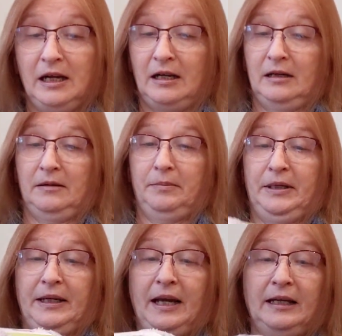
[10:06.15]

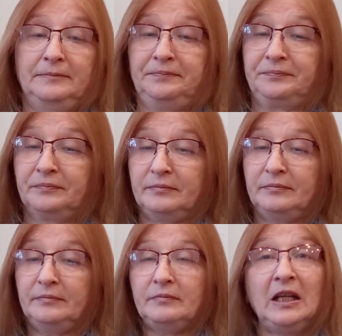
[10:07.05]
But yeah,
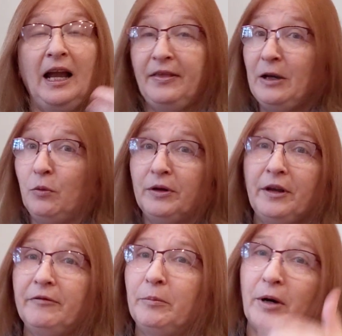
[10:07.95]
I think we're in
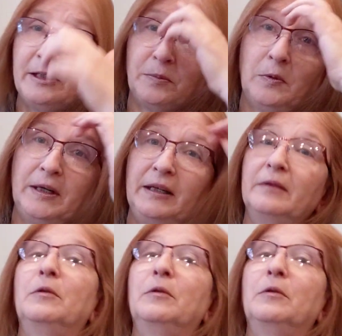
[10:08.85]
there for price point.